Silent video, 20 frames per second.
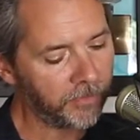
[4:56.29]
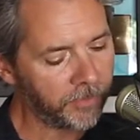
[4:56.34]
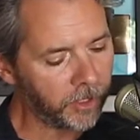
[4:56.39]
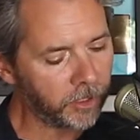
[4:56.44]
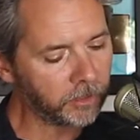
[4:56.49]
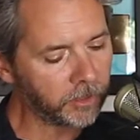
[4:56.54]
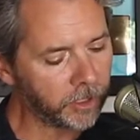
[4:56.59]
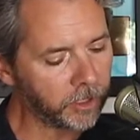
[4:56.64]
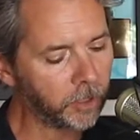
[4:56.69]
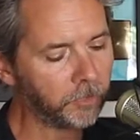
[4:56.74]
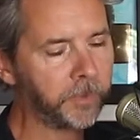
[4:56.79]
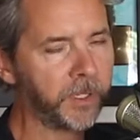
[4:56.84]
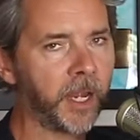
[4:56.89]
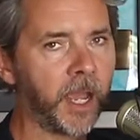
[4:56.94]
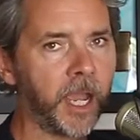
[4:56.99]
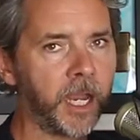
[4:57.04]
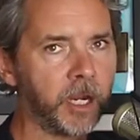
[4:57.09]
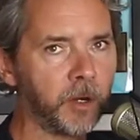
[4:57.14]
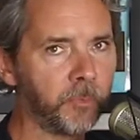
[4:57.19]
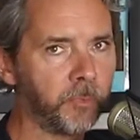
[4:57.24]
They're a little bit
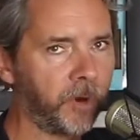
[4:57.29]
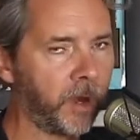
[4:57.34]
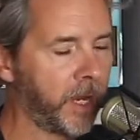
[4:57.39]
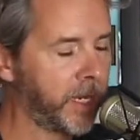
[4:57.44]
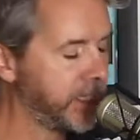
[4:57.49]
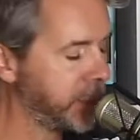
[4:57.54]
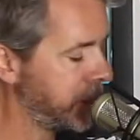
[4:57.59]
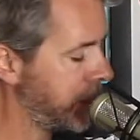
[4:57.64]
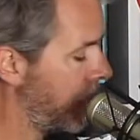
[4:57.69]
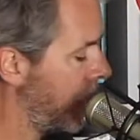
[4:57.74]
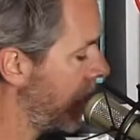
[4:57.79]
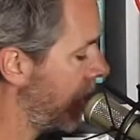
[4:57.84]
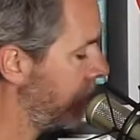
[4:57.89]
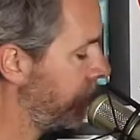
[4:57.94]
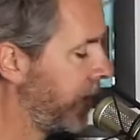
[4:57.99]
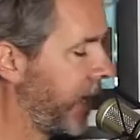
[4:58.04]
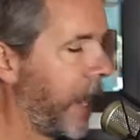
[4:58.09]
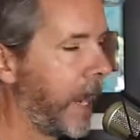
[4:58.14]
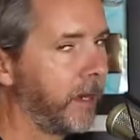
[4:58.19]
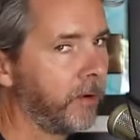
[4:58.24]
higher priced,
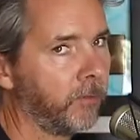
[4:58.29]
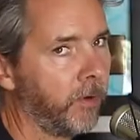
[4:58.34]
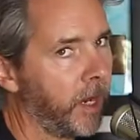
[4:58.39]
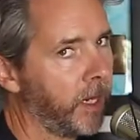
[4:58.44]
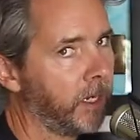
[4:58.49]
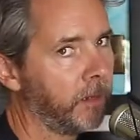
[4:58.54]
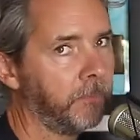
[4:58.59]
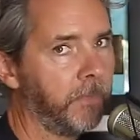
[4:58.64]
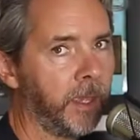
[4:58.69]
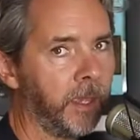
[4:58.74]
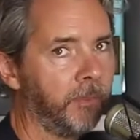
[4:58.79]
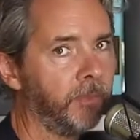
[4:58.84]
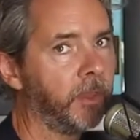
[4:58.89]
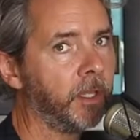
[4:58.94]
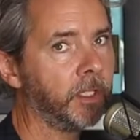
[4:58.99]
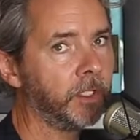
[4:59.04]
but I recommend